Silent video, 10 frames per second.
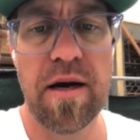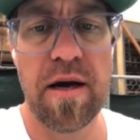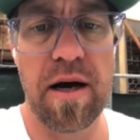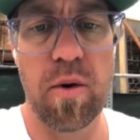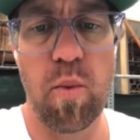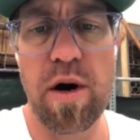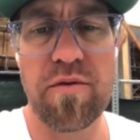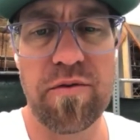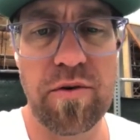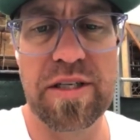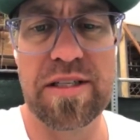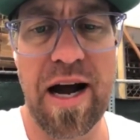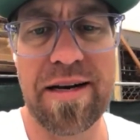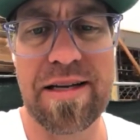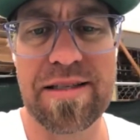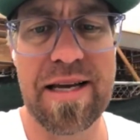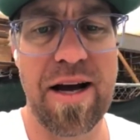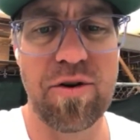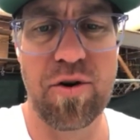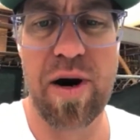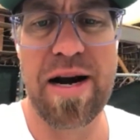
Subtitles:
wonderful design to sell great